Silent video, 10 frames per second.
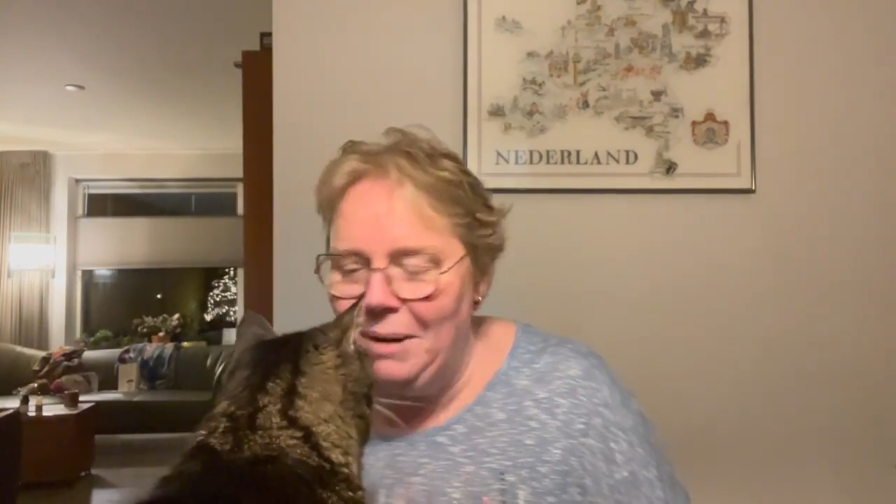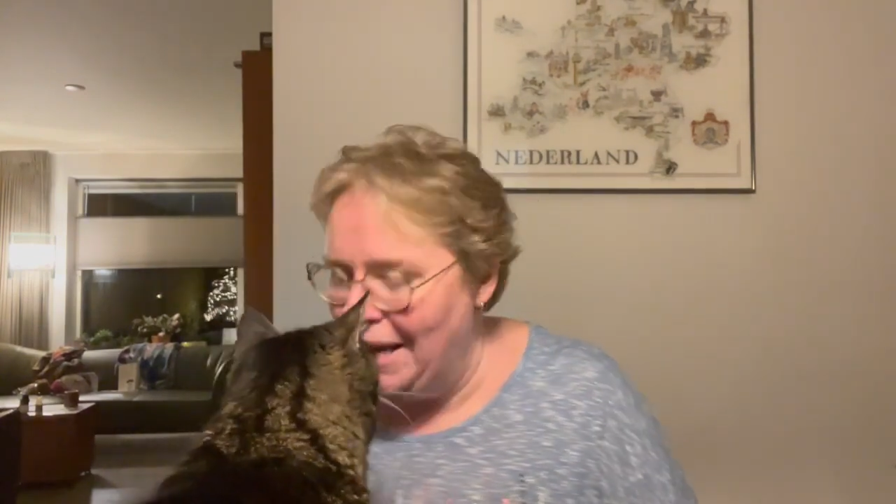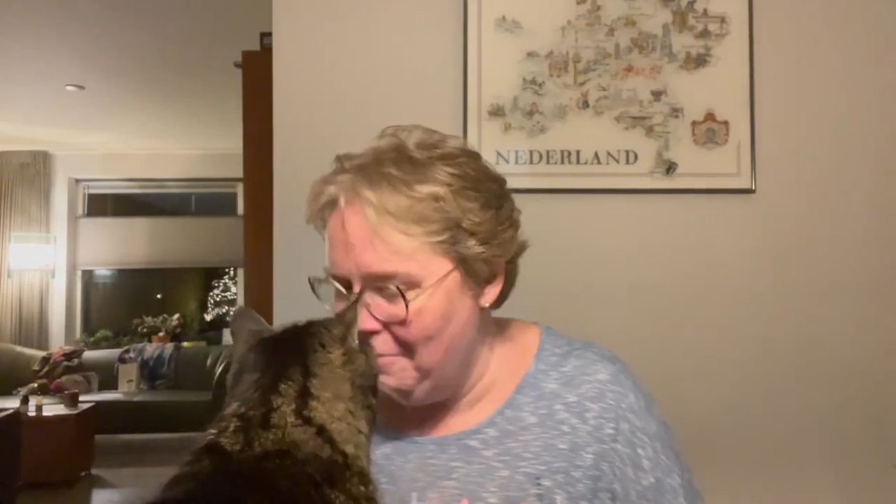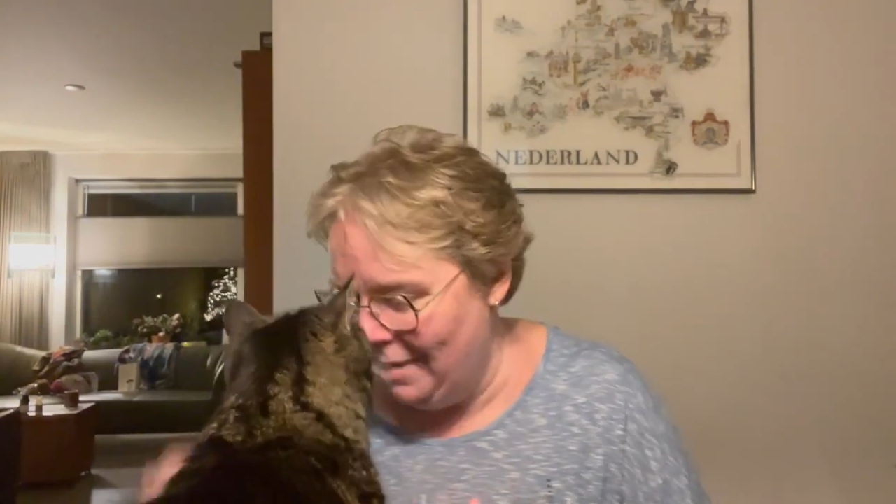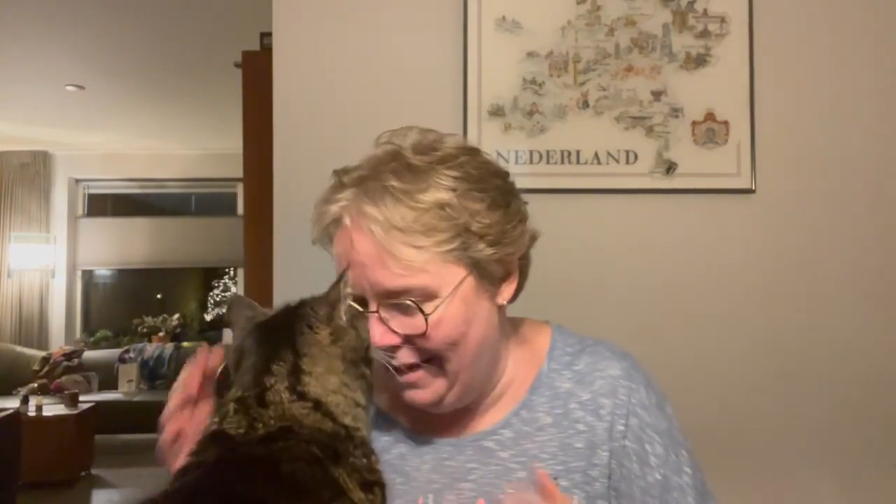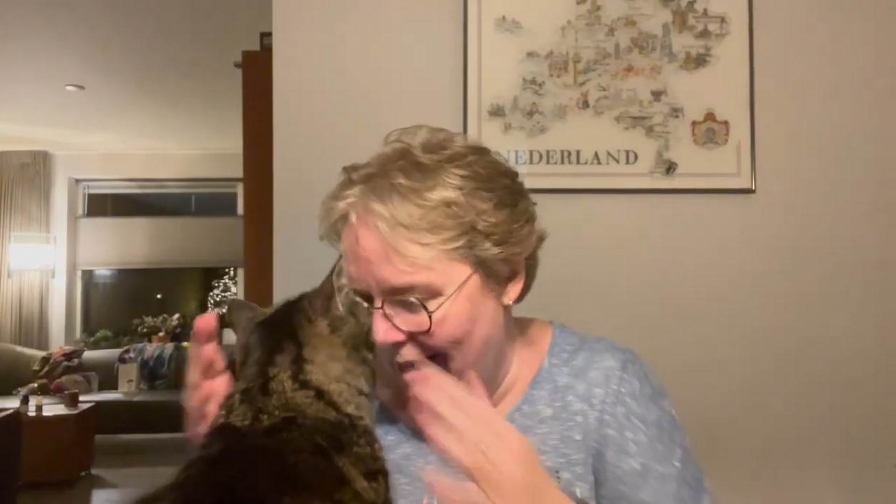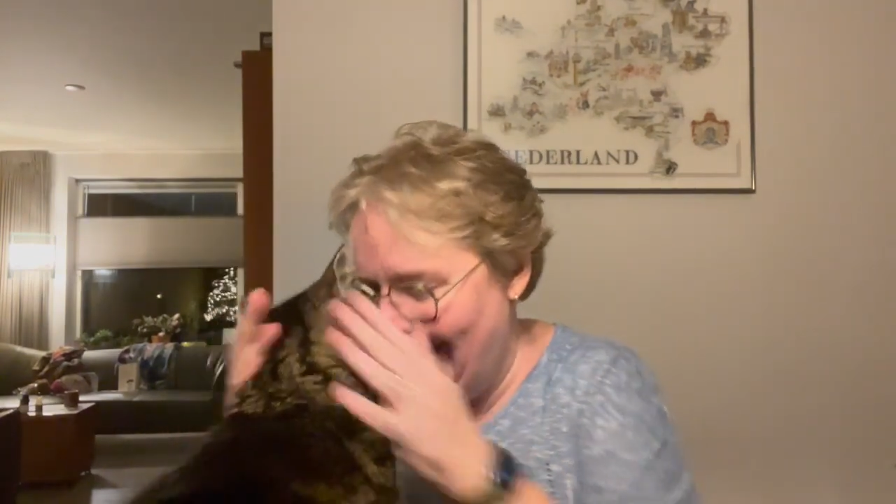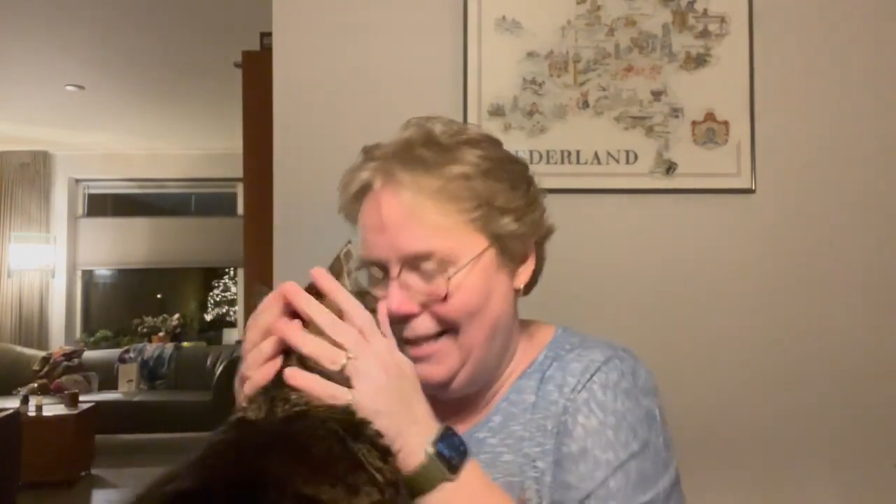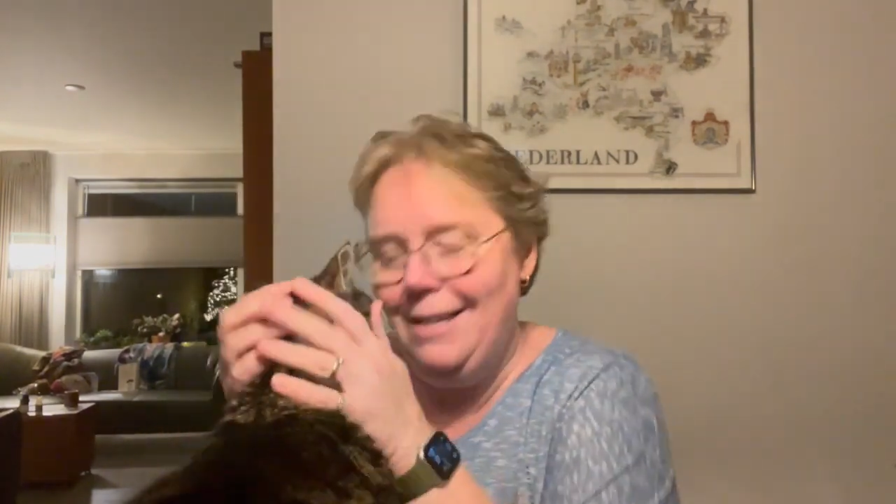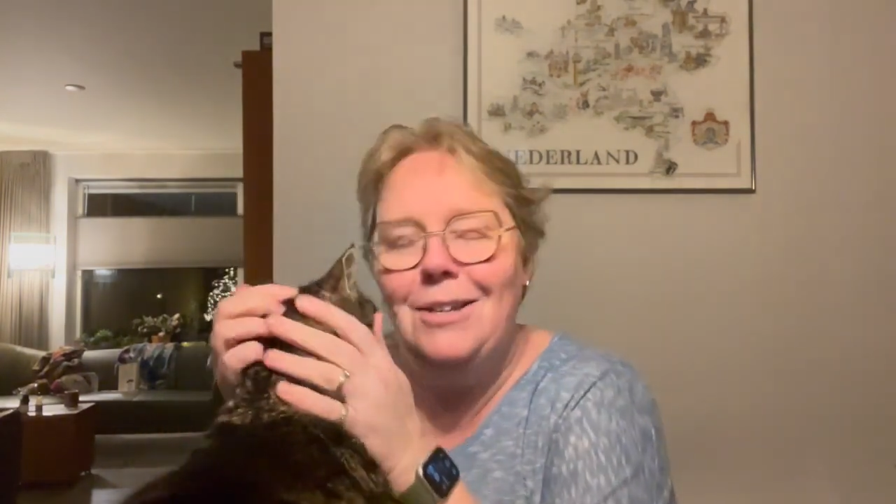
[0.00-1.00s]
labeling
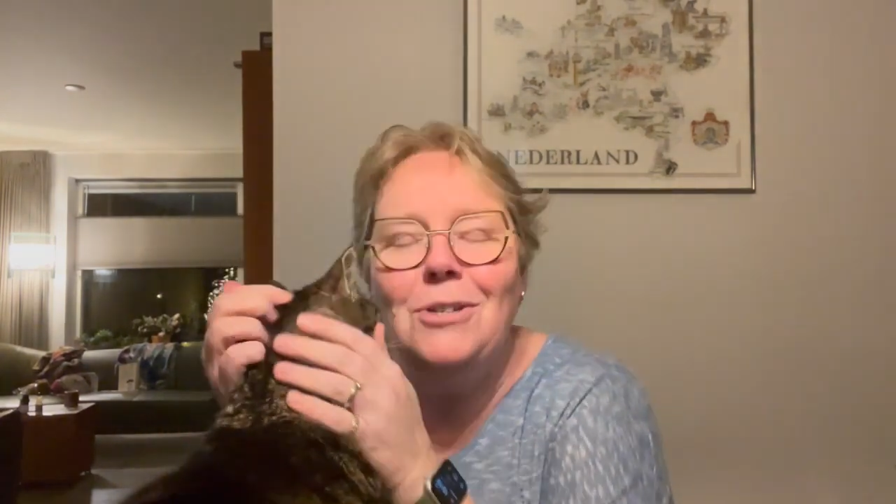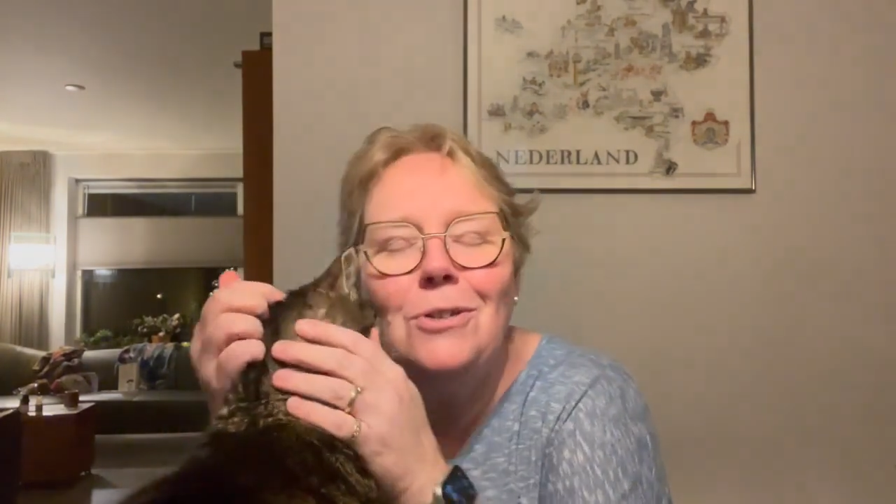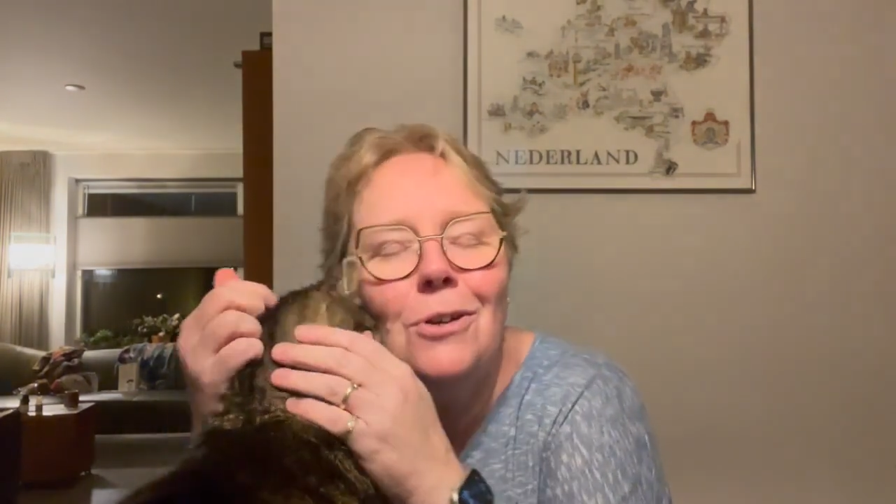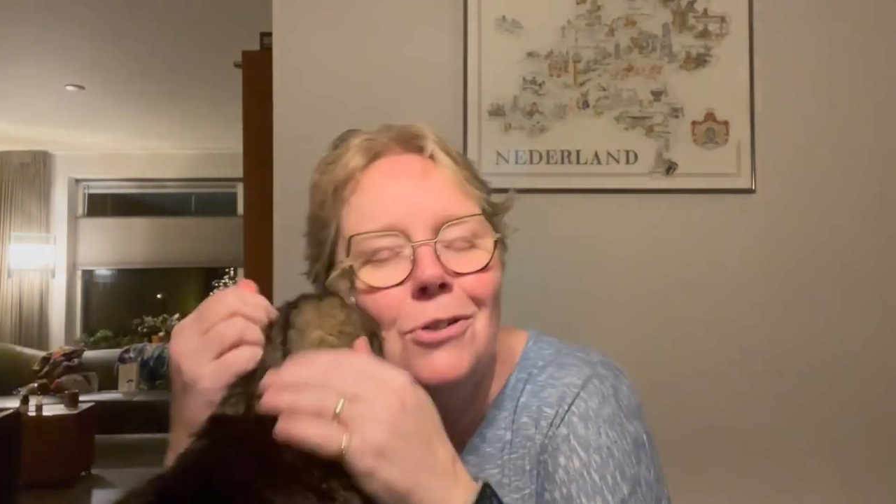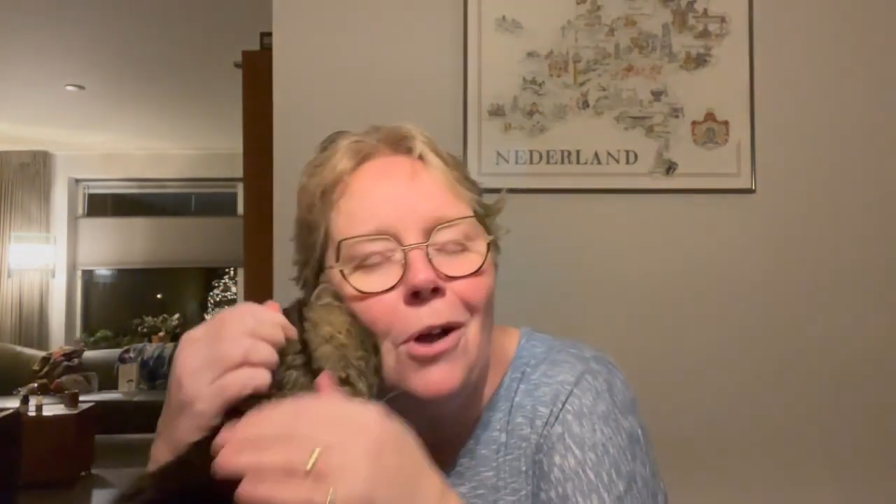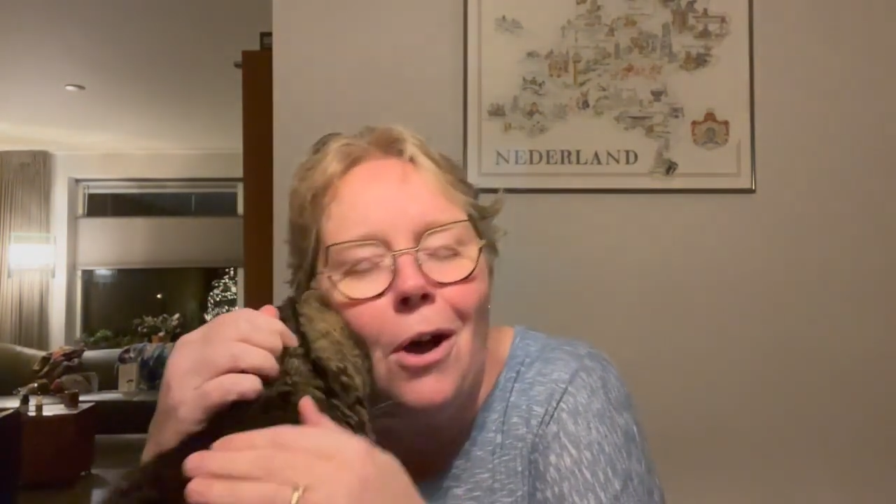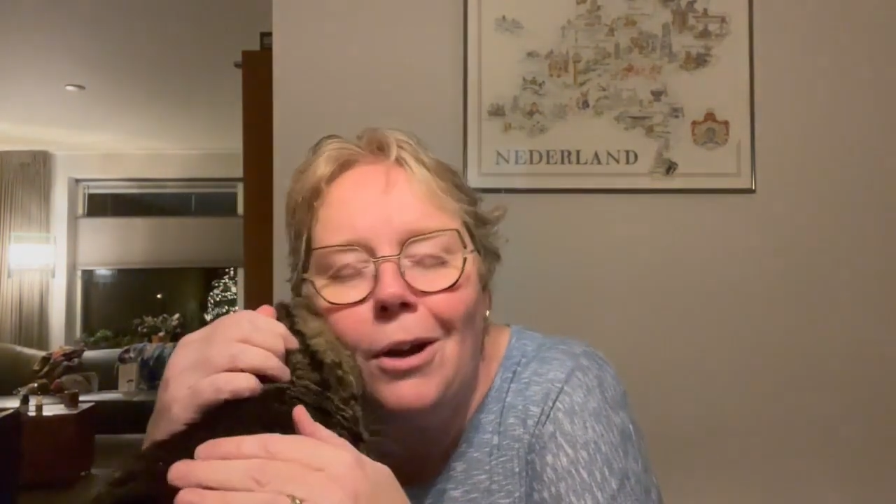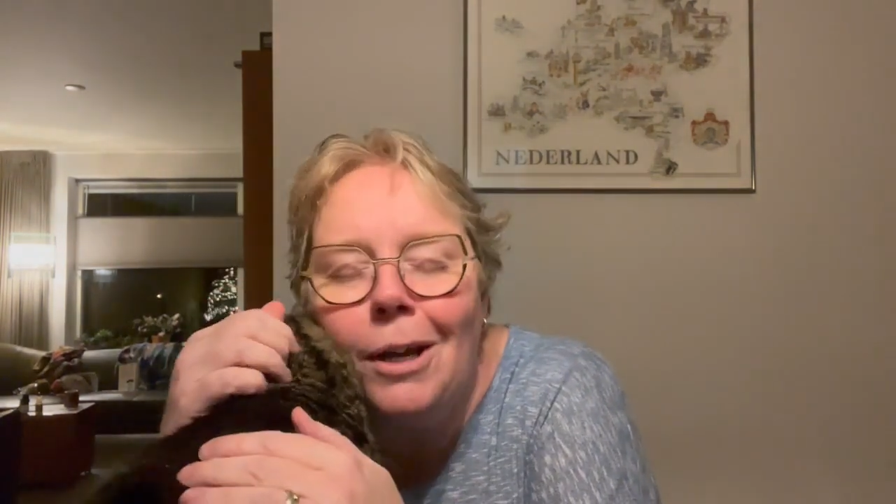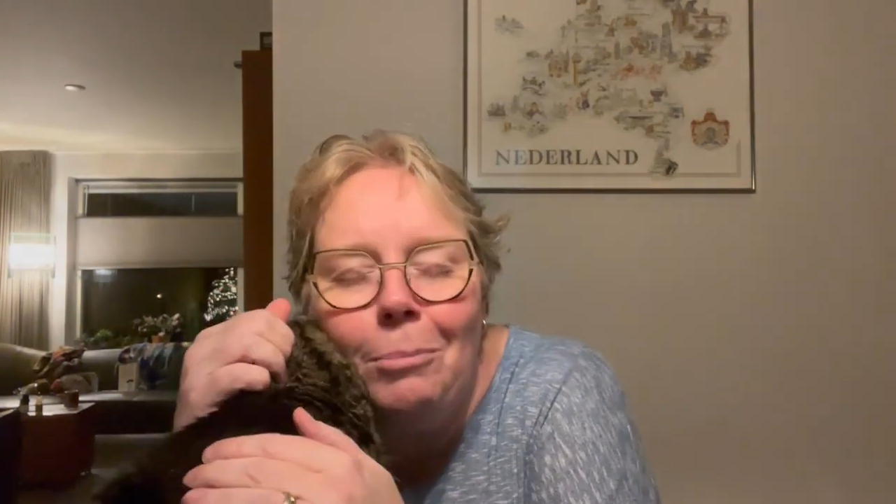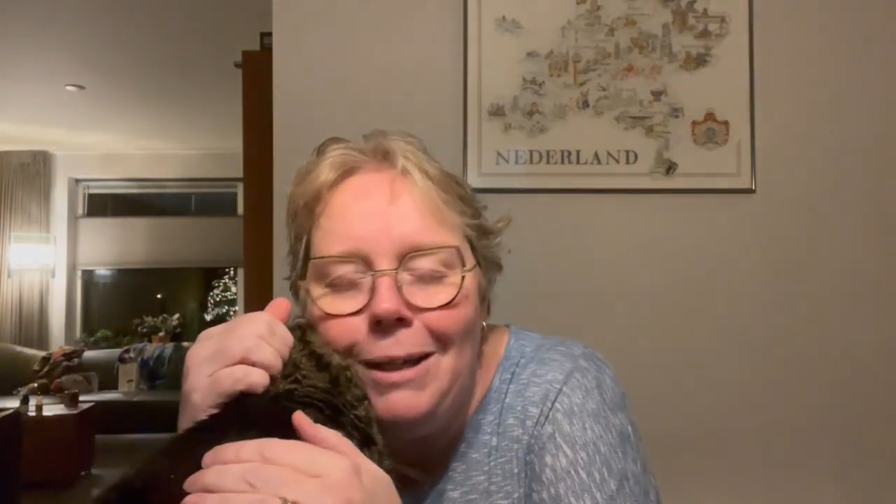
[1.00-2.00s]
and he is just
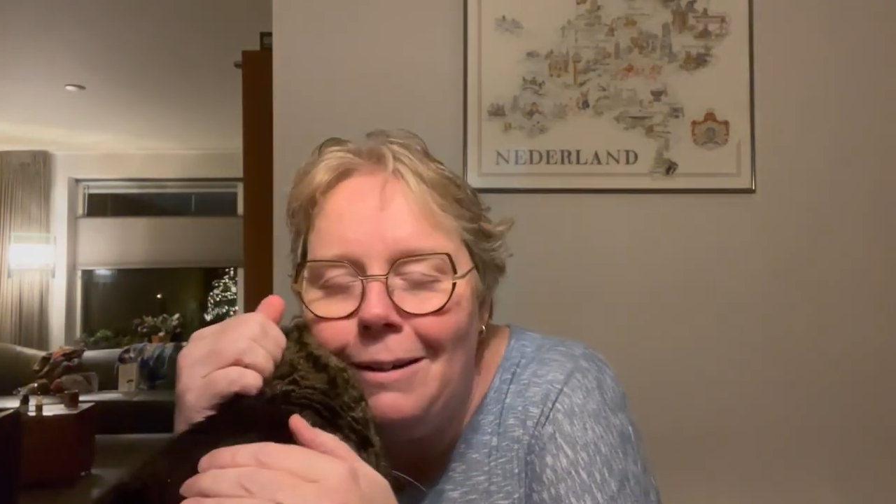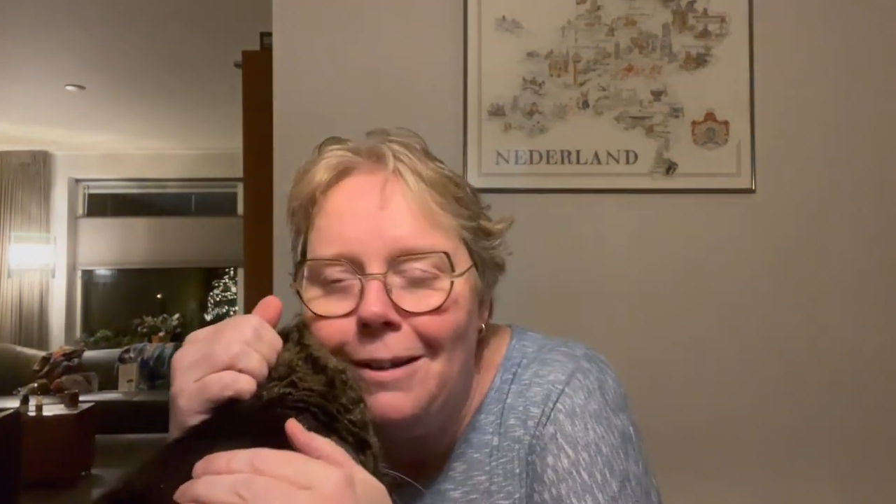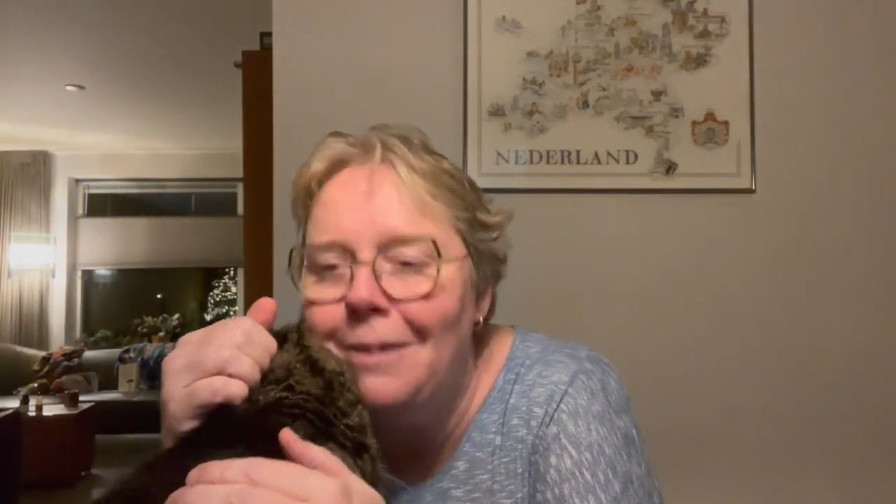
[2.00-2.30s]
hugging me.